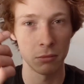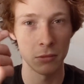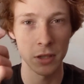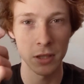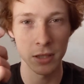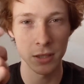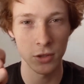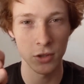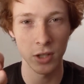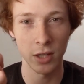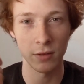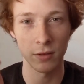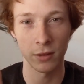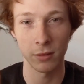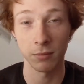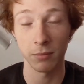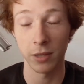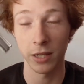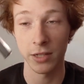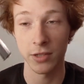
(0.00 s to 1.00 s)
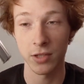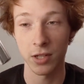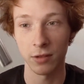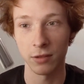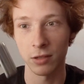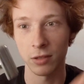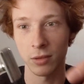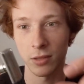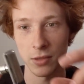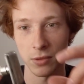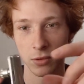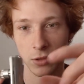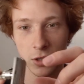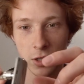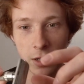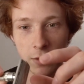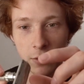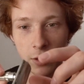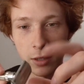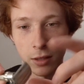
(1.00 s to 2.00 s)
DE shaving, by safety razor
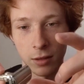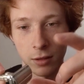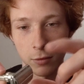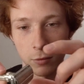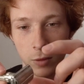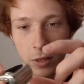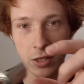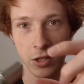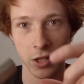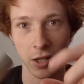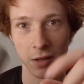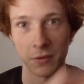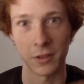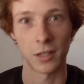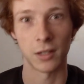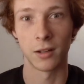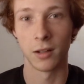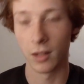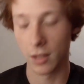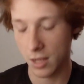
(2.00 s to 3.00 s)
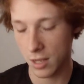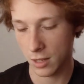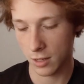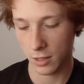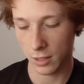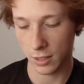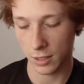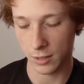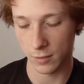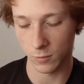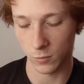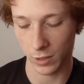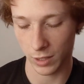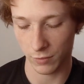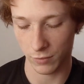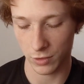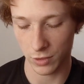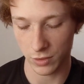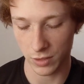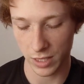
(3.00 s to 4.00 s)
shaving, wet shaving, um,
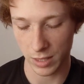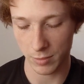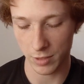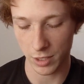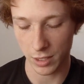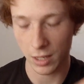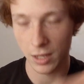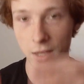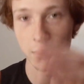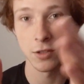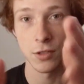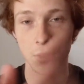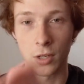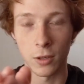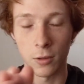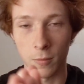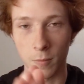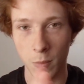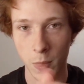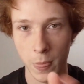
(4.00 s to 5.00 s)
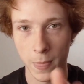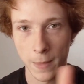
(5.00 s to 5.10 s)
whatever you name it. So,